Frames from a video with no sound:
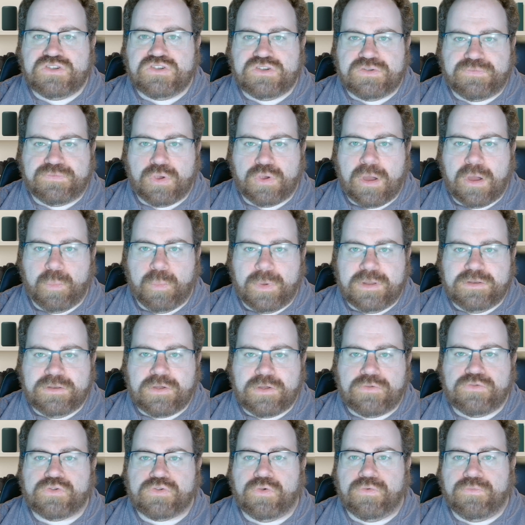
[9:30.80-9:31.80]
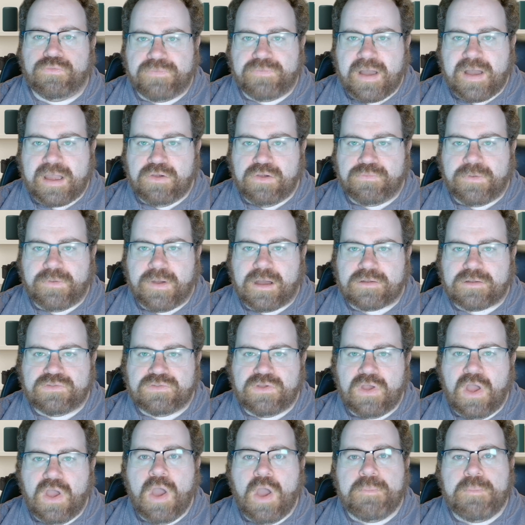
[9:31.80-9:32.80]
if you're on Windows or Firefox.
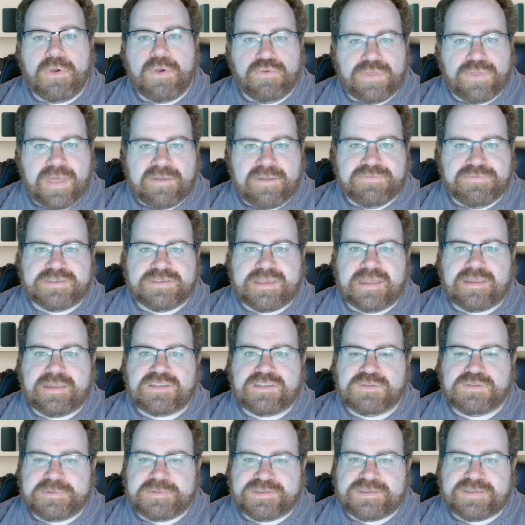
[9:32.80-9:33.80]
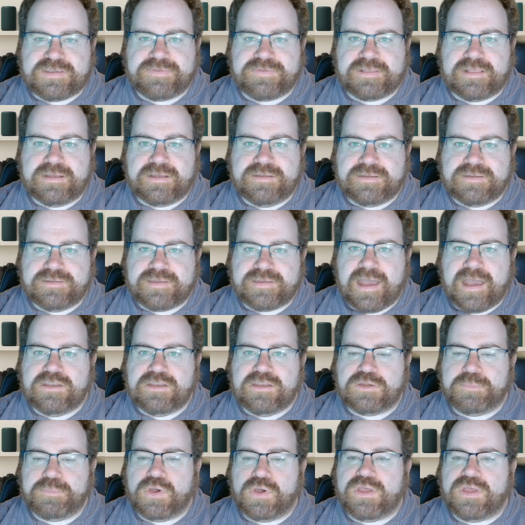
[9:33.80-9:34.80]
Both have settings specifically designed to
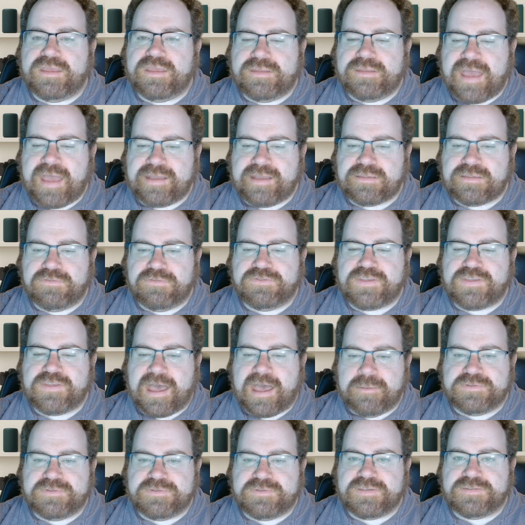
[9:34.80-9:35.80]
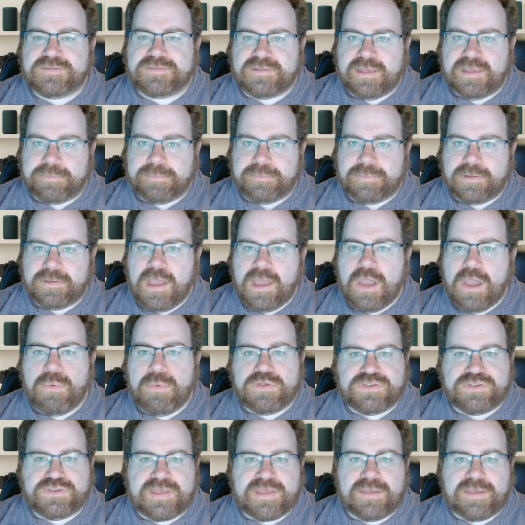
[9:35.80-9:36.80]
put inactive tabs to sleep,
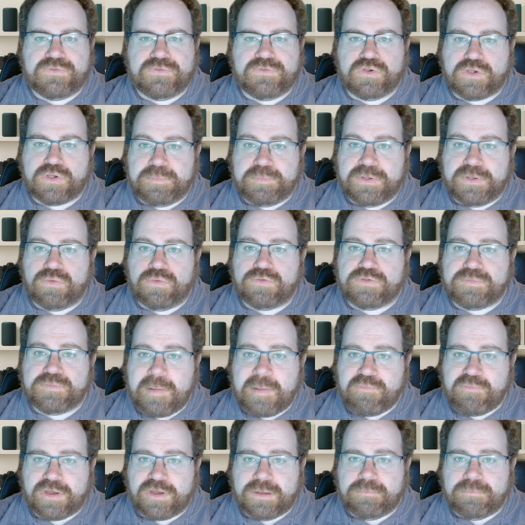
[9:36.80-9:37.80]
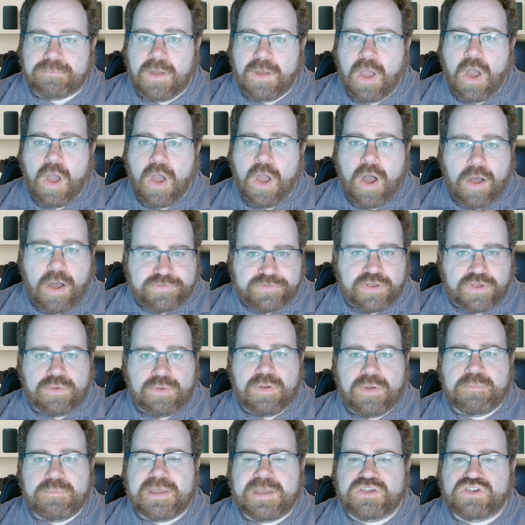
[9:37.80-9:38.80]
which saves your computer's memory. Also,
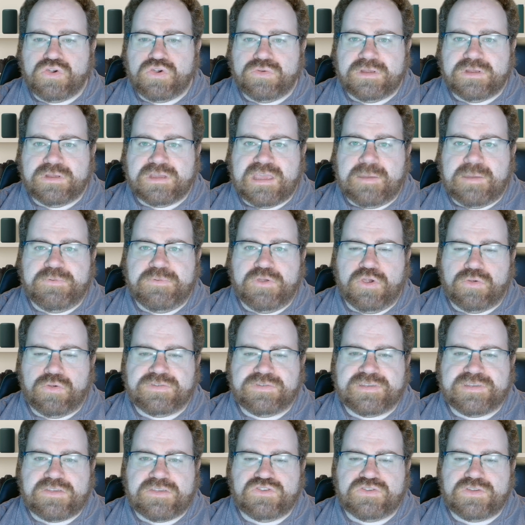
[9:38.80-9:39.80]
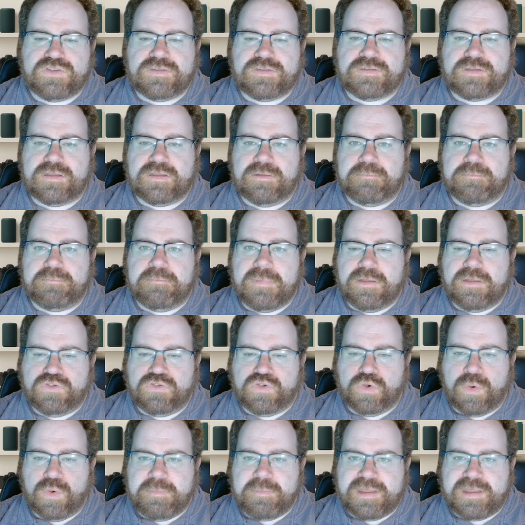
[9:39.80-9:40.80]
make sure to keep your extensions
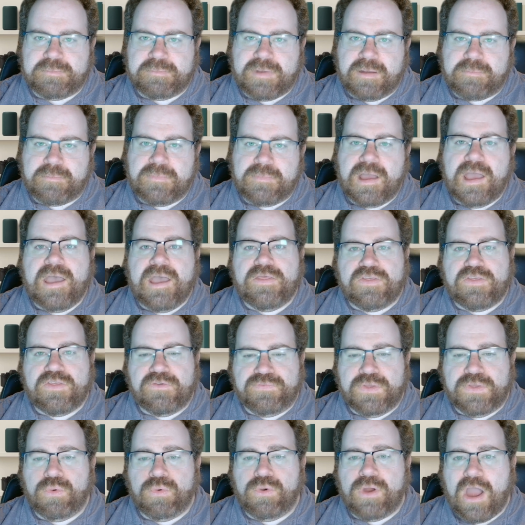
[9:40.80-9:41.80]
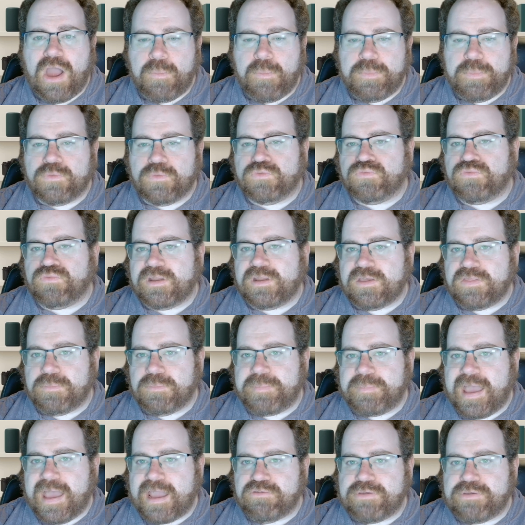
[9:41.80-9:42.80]
to a minimum. The fewer helpers running in the
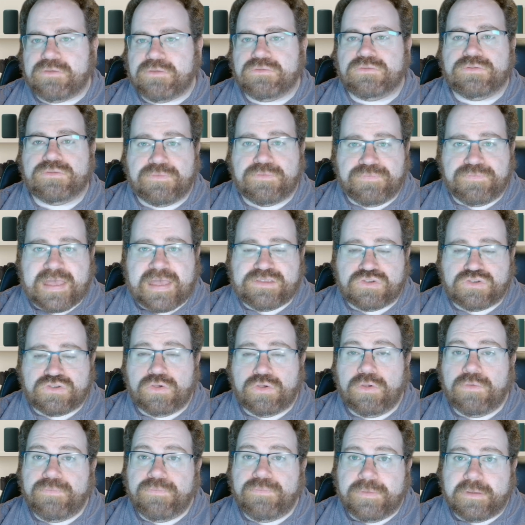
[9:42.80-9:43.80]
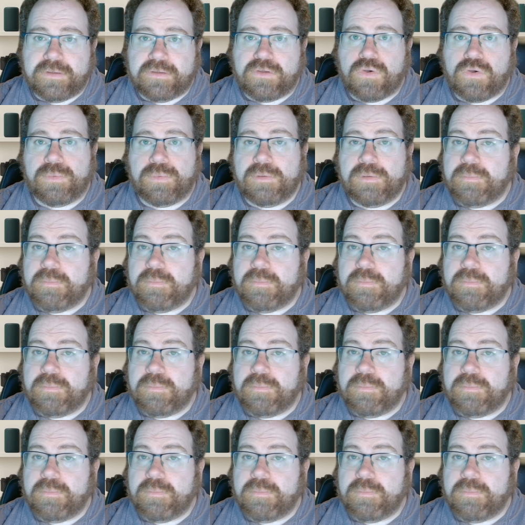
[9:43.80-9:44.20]
background, the faster your vehicle will